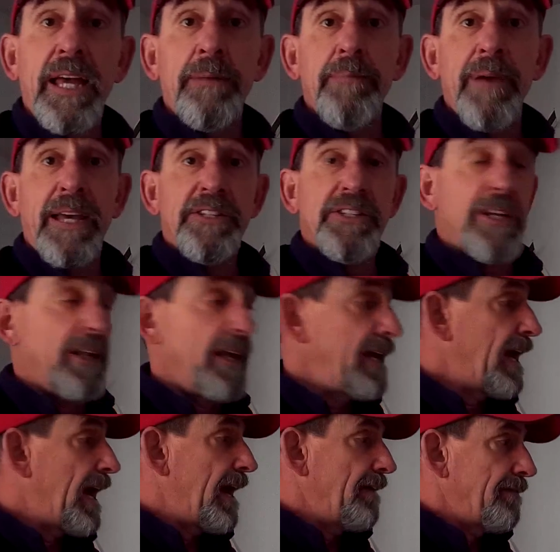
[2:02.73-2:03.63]
basically.
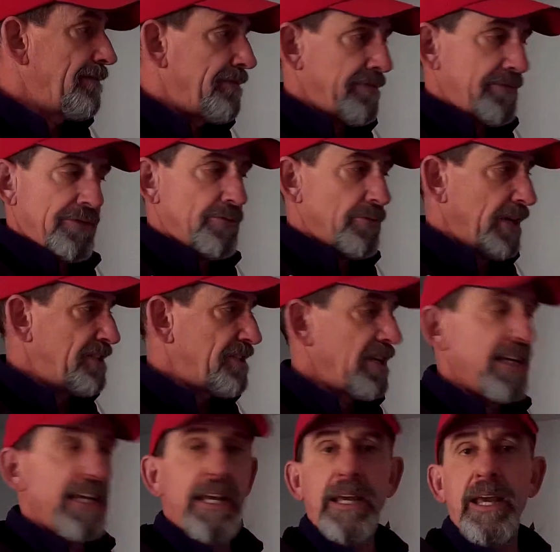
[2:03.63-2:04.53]
I have
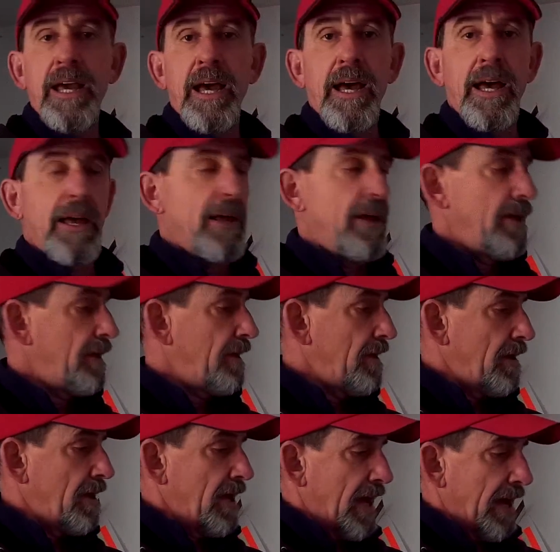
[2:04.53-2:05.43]
recently,
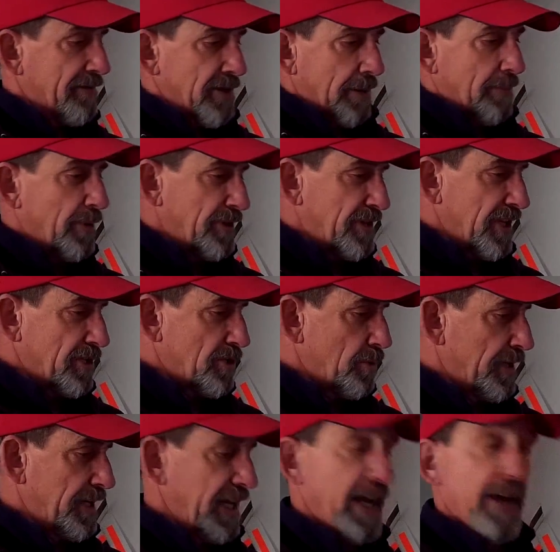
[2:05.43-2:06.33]
after I put this
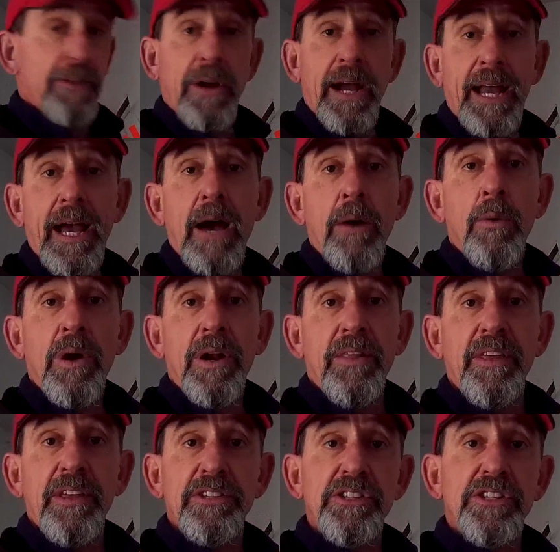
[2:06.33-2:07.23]
one together, I got one of
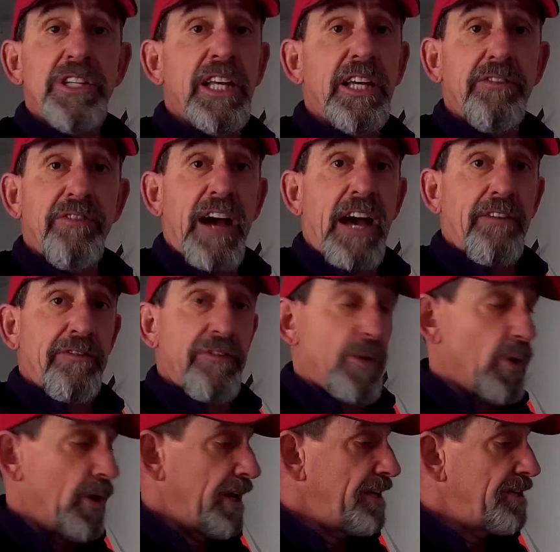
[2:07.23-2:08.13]
the Slick
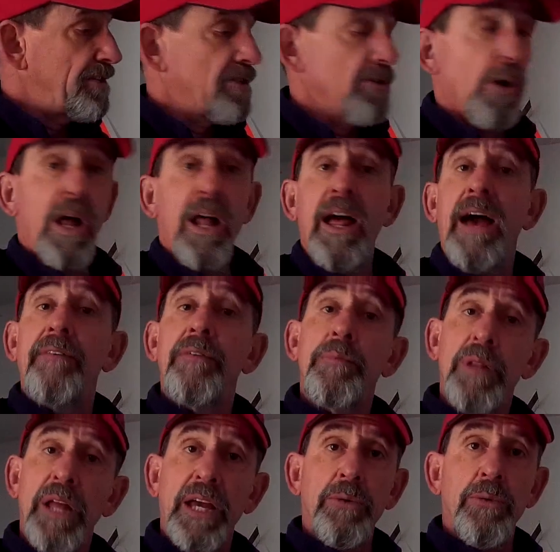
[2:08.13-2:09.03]
540s, so I'll have a
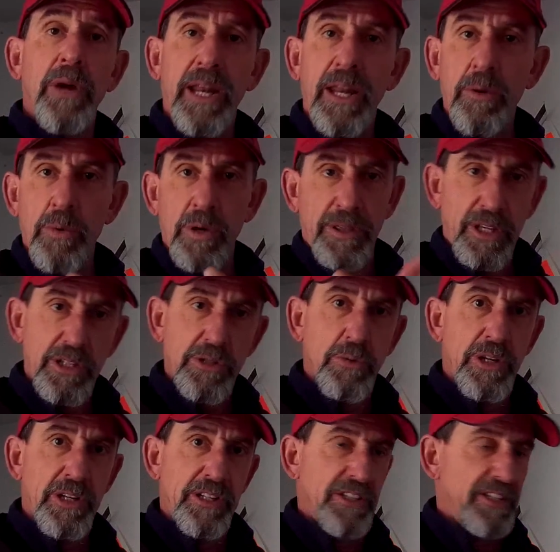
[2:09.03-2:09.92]
plane ready when this
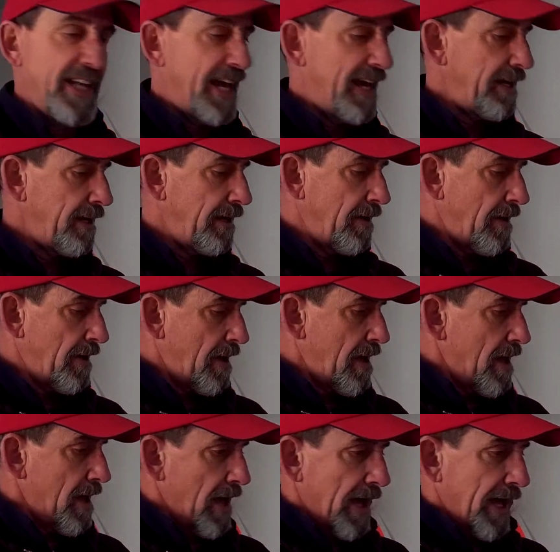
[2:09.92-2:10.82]
one is dead.
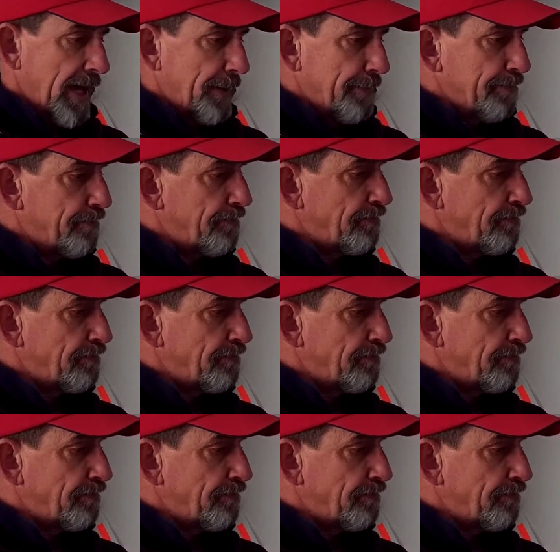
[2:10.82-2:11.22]
The